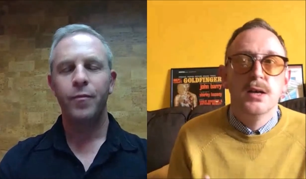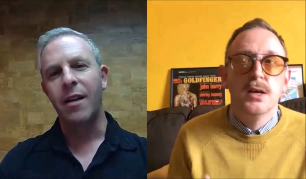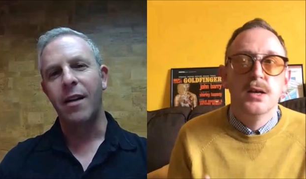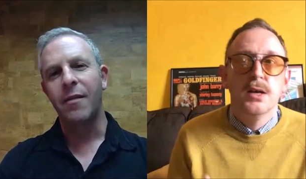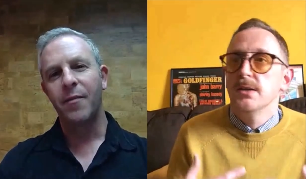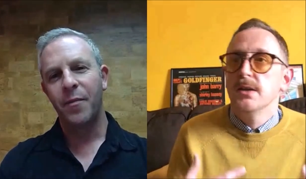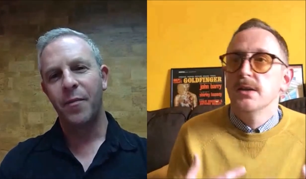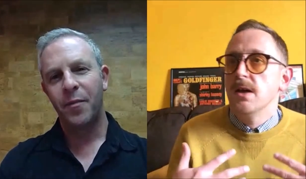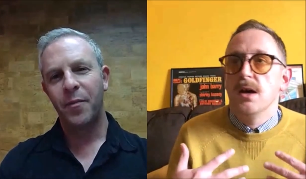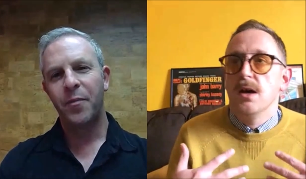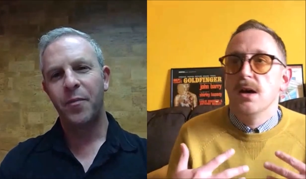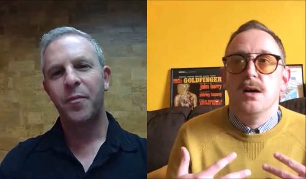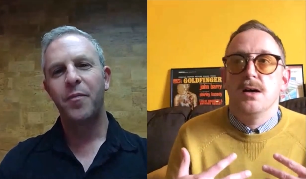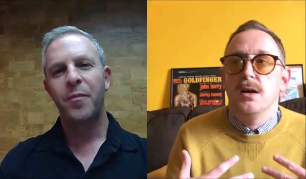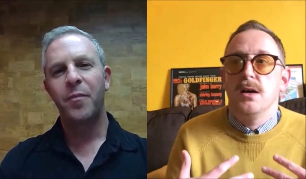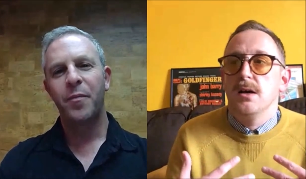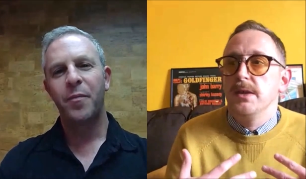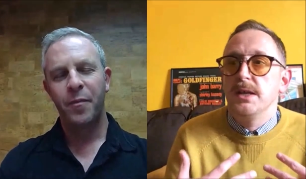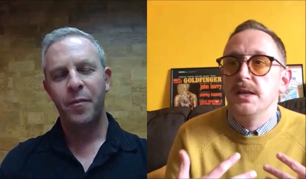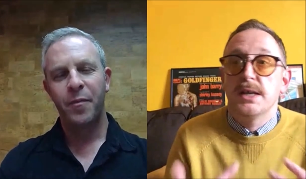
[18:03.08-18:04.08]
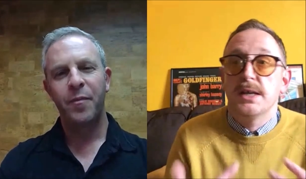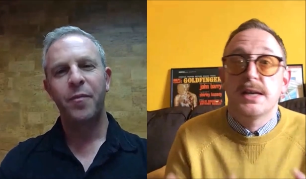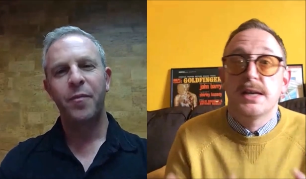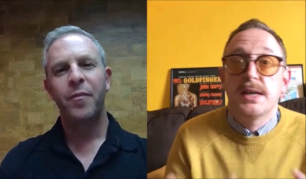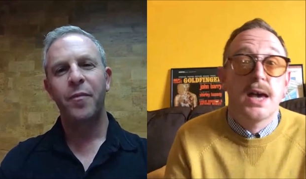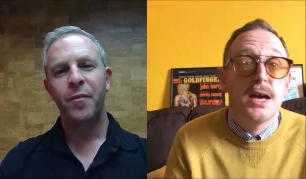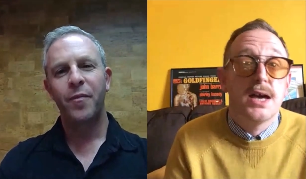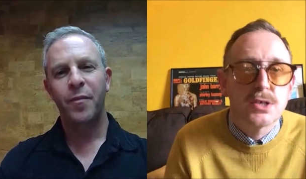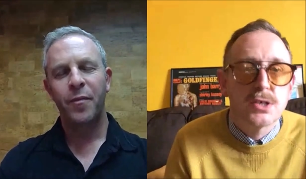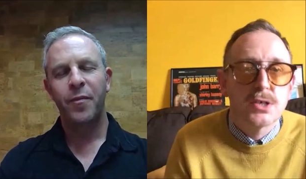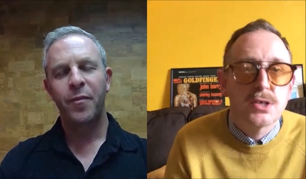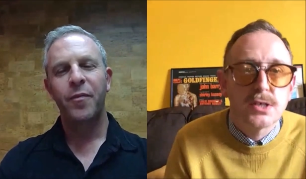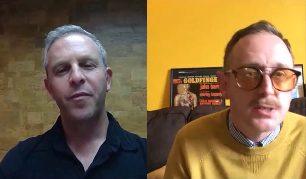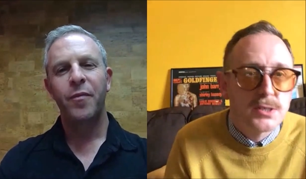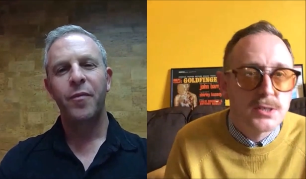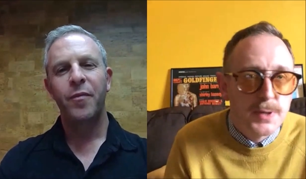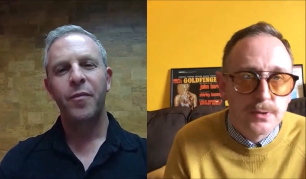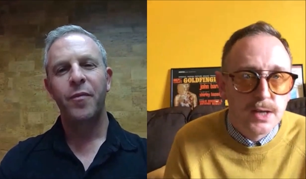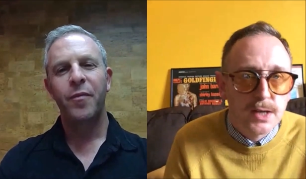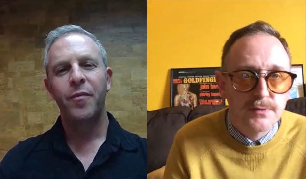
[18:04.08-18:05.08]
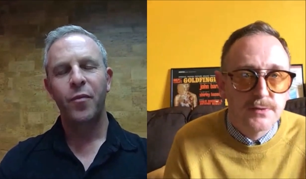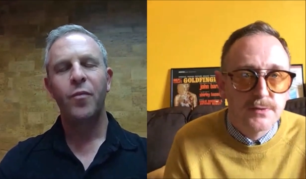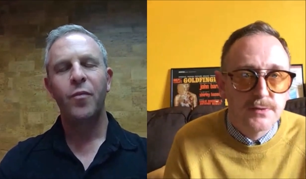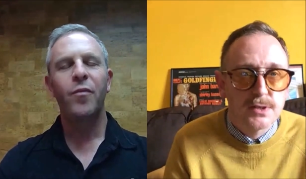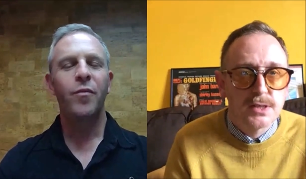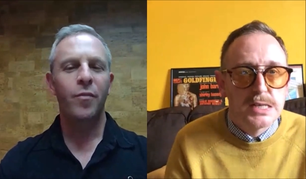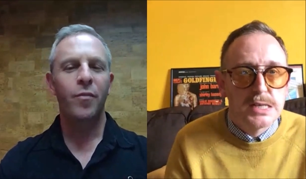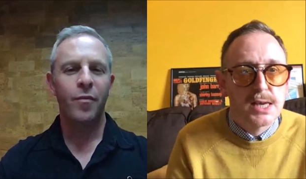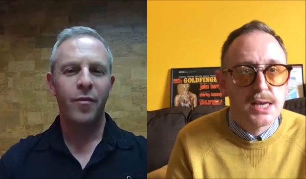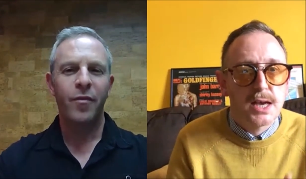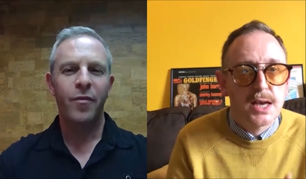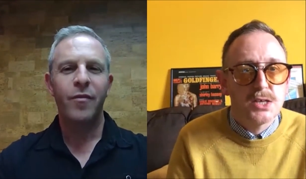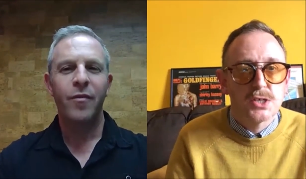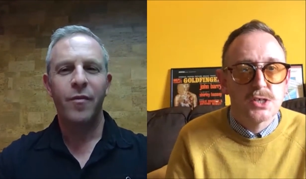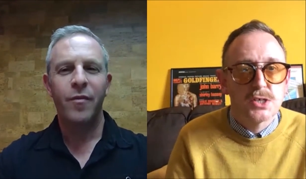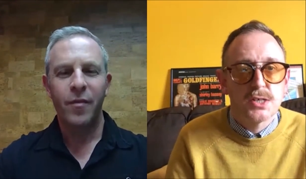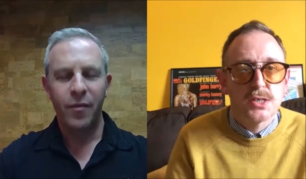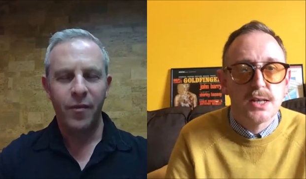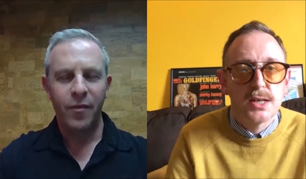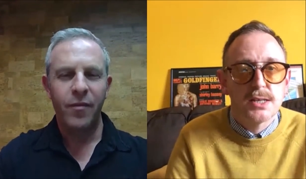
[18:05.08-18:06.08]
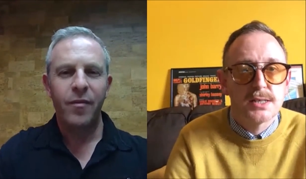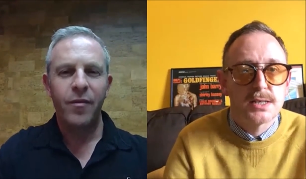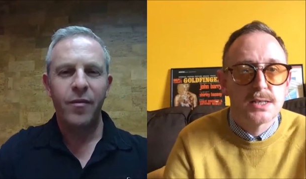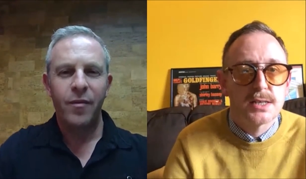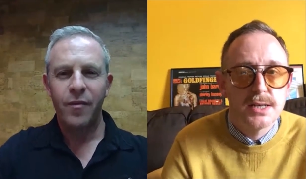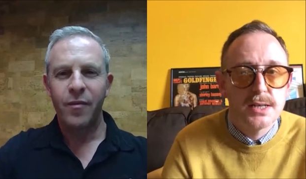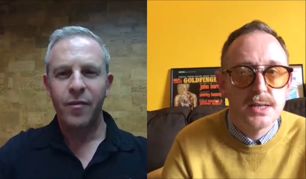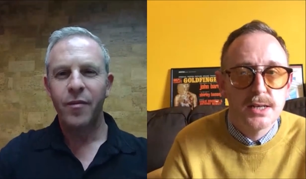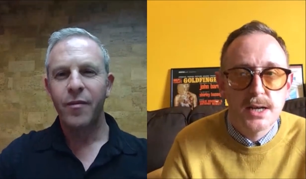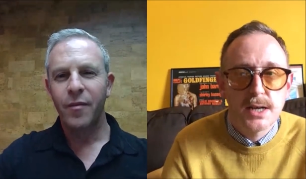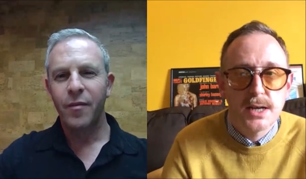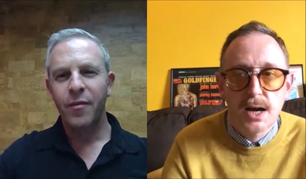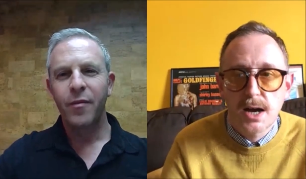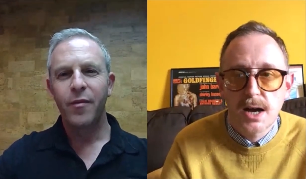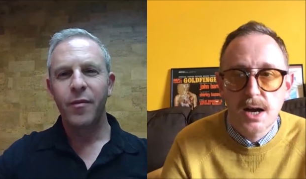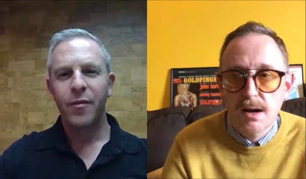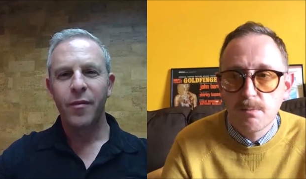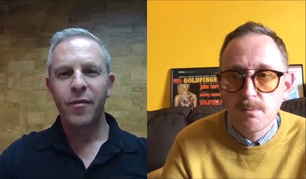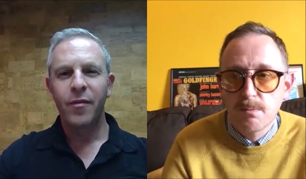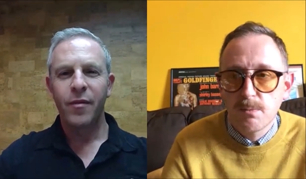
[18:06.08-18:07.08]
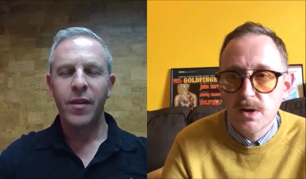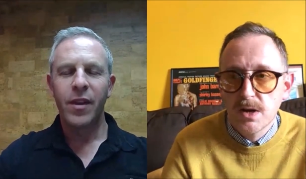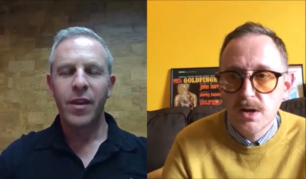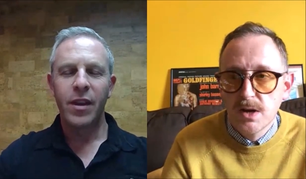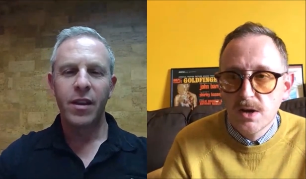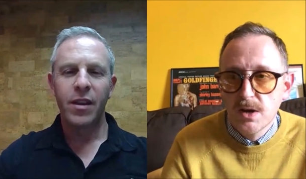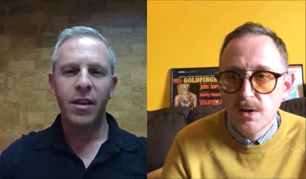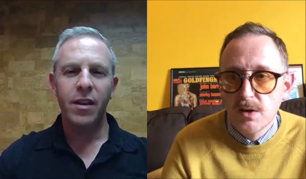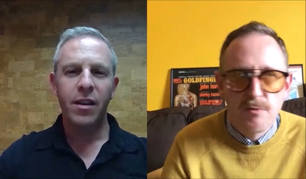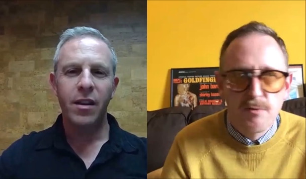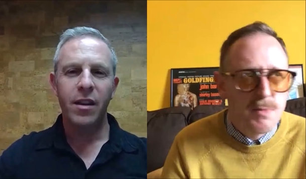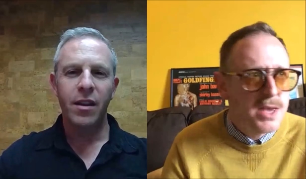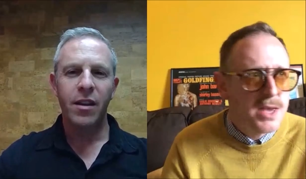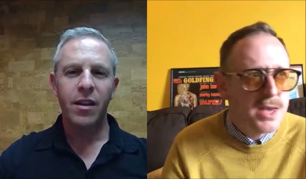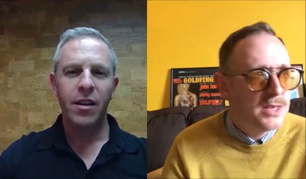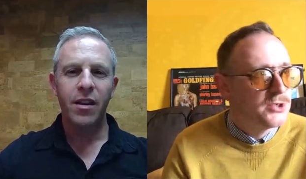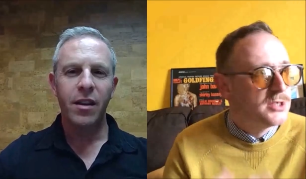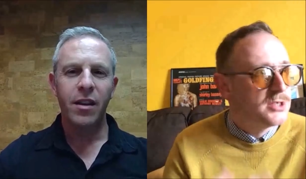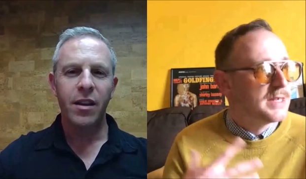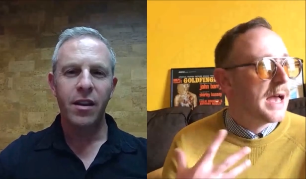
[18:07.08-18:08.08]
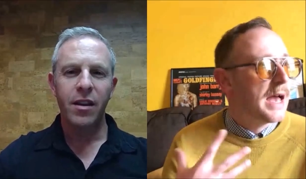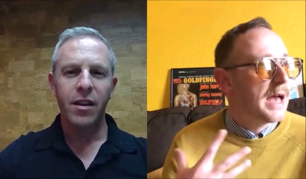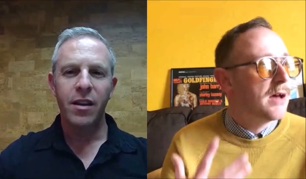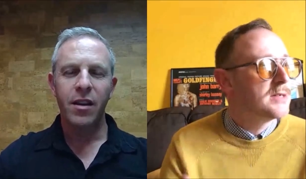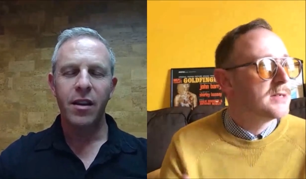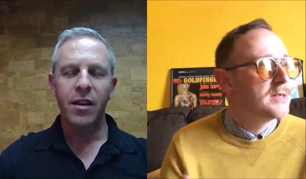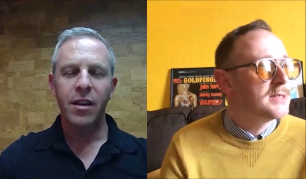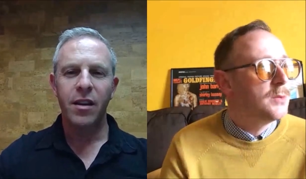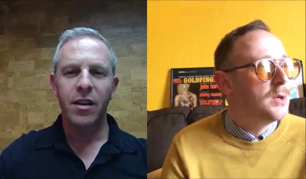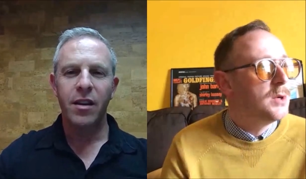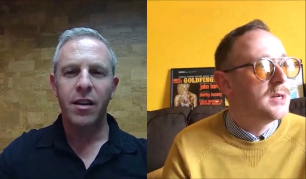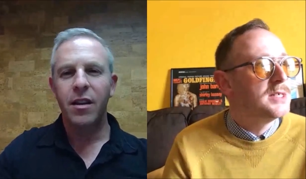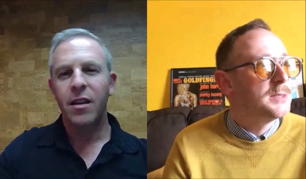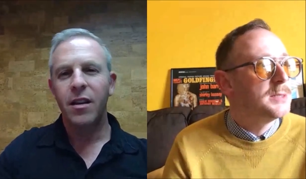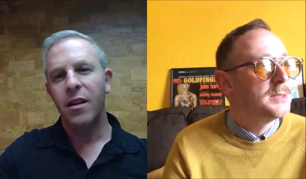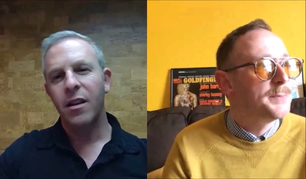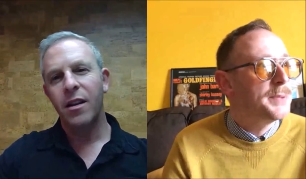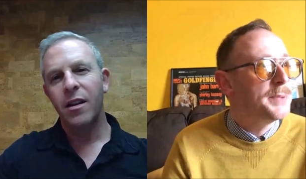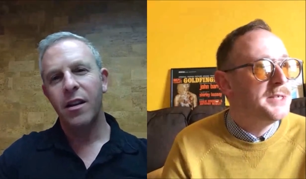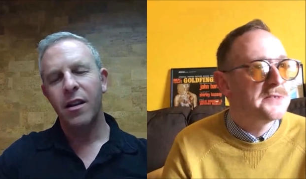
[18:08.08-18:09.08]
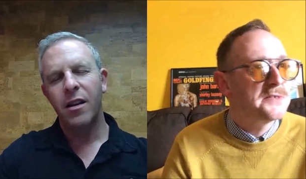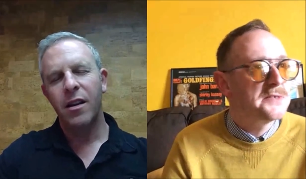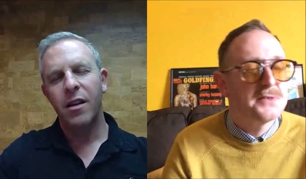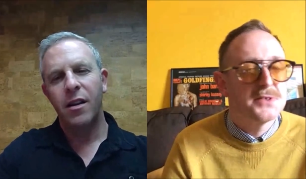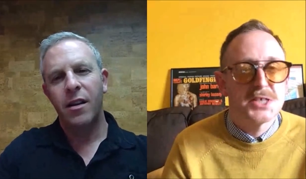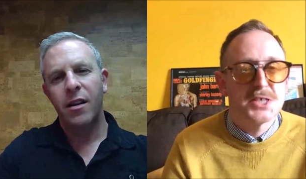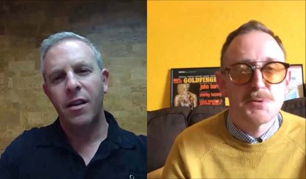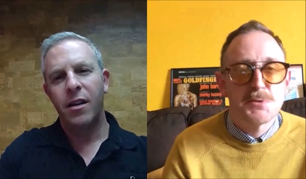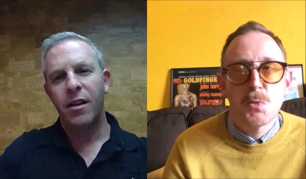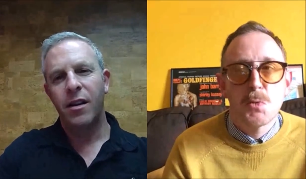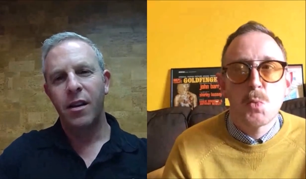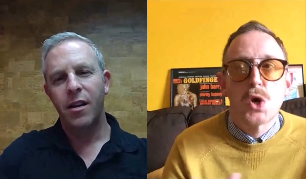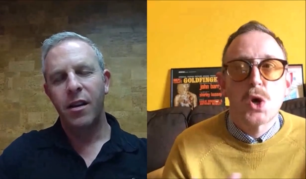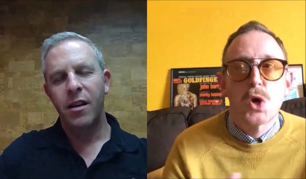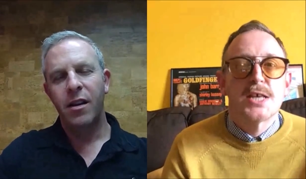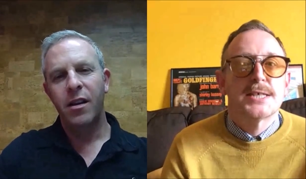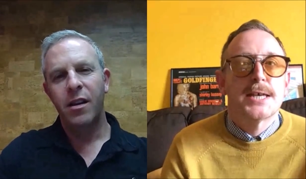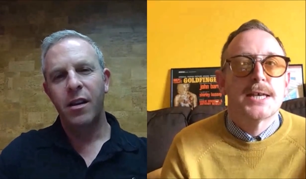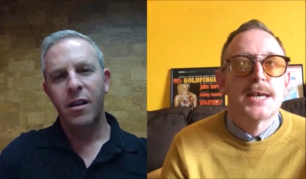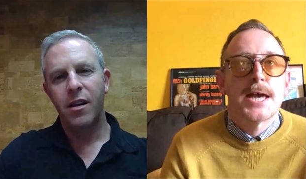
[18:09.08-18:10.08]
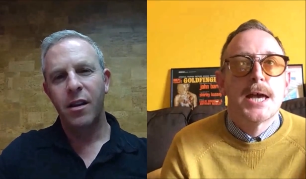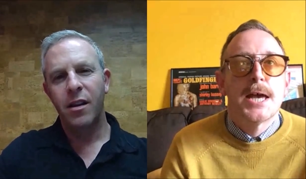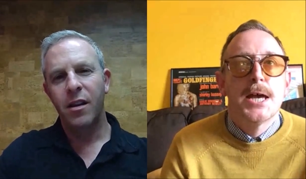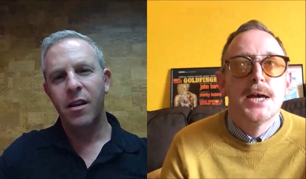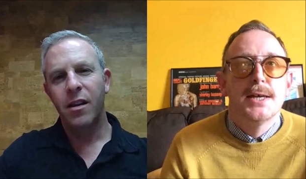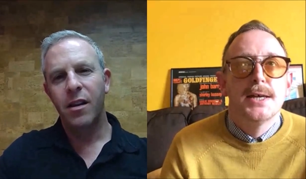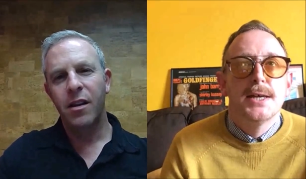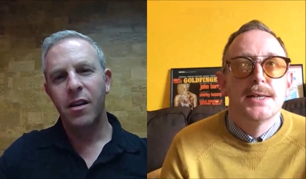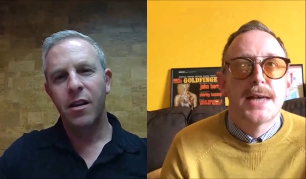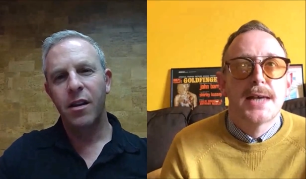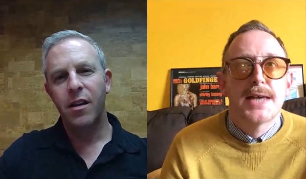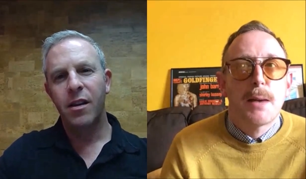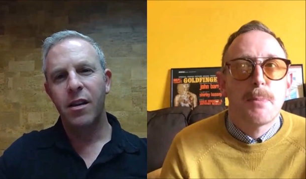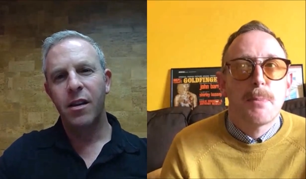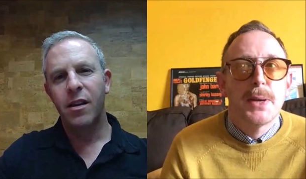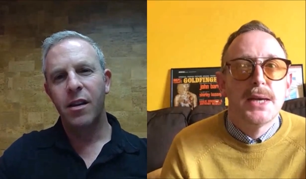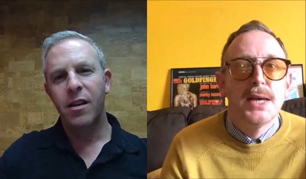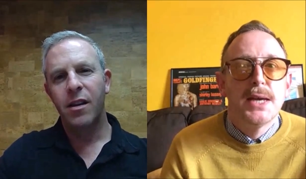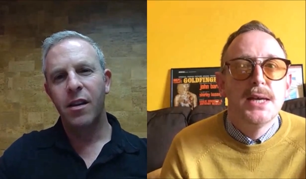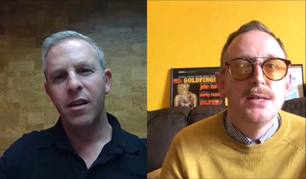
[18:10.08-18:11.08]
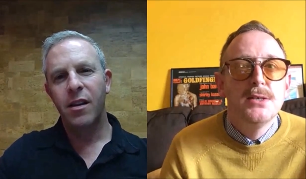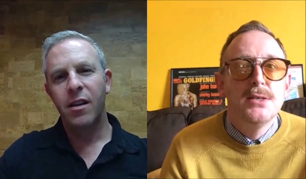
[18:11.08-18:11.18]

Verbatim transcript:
Speaker 1: yeah. uh, the locations. People love doing the location hunting. Um, for me, it's just how does it work as a piece of cinema? What is it tapping